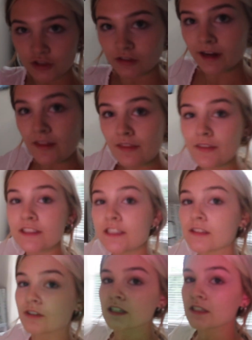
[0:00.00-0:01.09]
so now that the
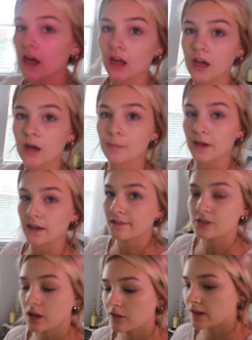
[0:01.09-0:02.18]
TV is hung up and
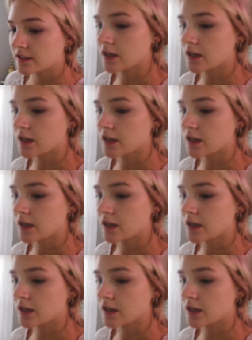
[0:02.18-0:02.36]
all that's